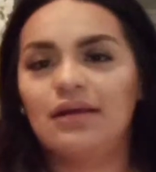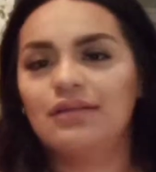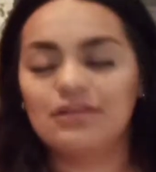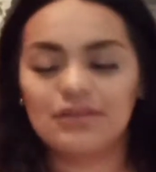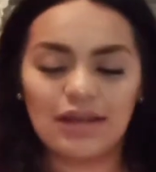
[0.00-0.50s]

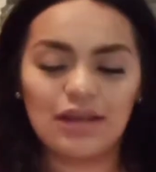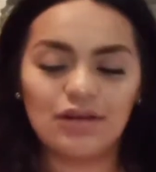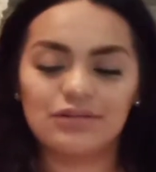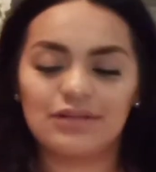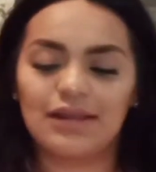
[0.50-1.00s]
This kind
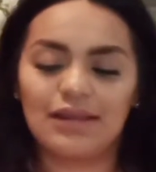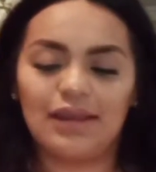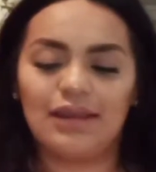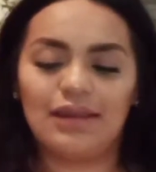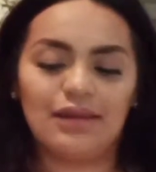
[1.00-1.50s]
of looks like
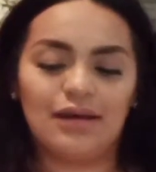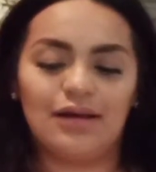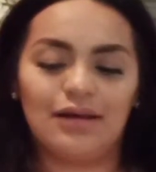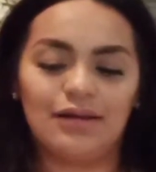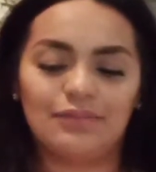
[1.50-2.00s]
a
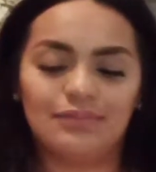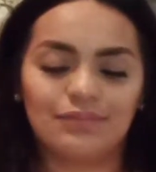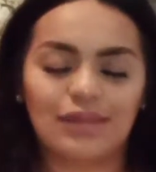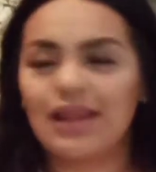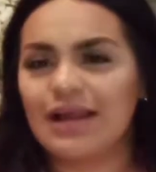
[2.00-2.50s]

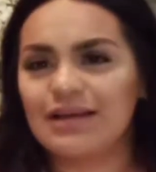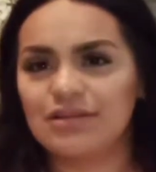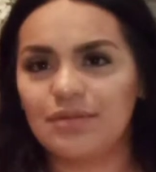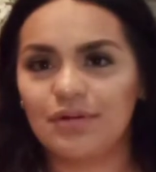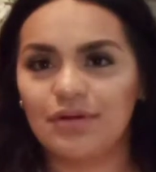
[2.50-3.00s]

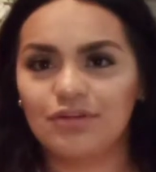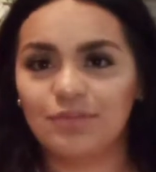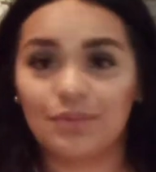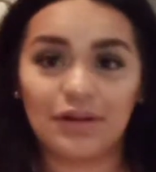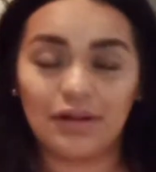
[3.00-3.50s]
summer
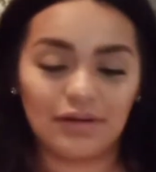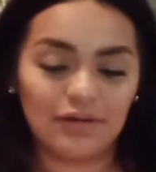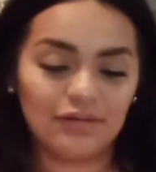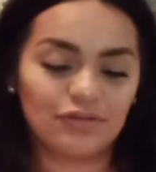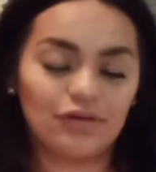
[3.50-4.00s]
spring
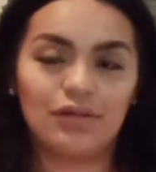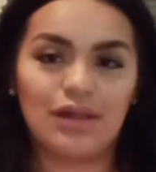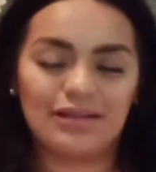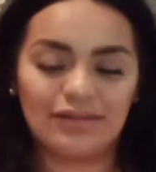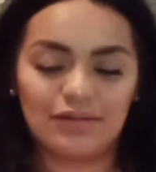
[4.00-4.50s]
color. So
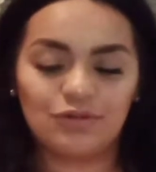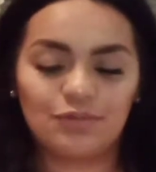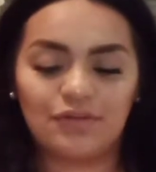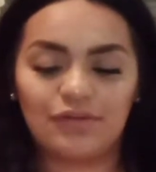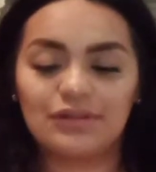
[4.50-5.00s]
I thought that was
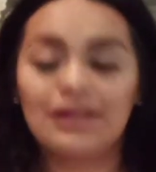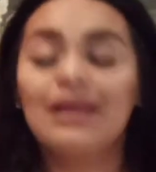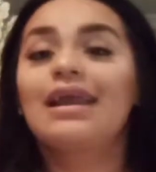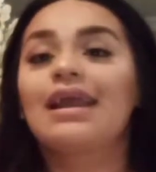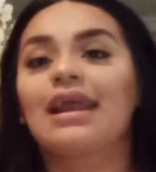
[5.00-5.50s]
perfect.
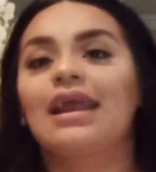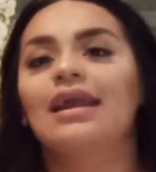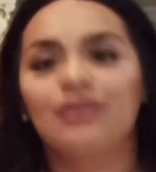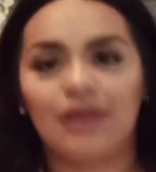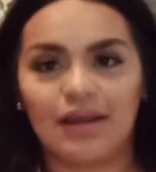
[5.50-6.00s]

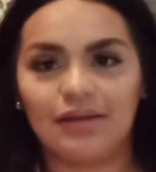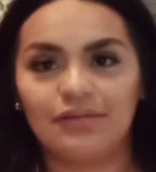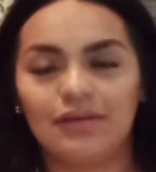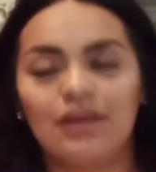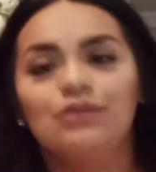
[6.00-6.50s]
And you
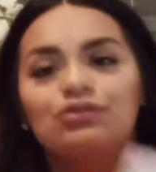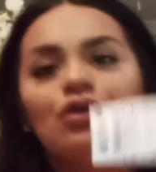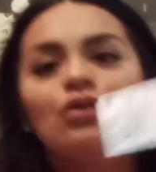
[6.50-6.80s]
guys, it was